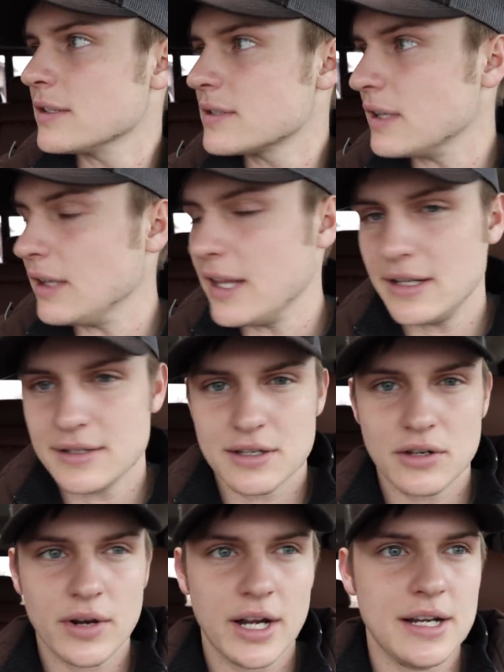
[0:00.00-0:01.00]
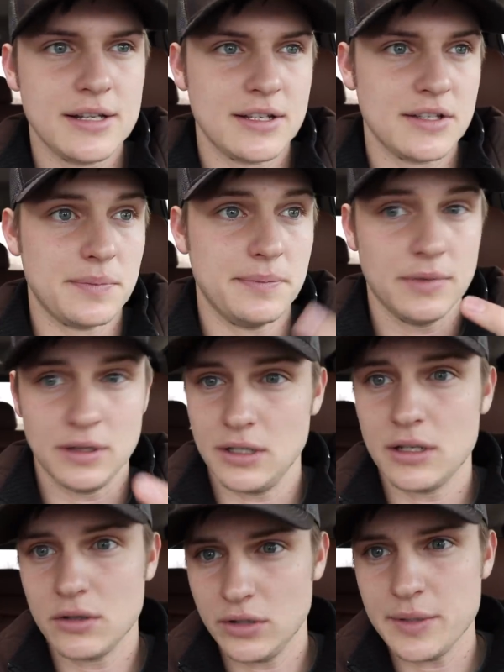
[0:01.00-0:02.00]
It's the latest and greatest. It's
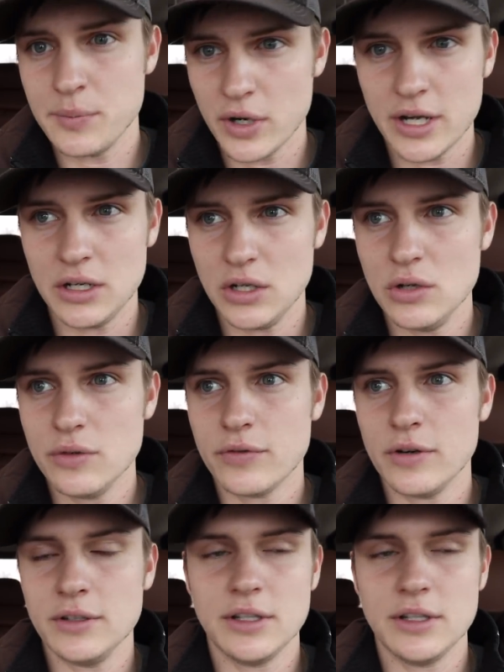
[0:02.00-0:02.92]
literally brand new for,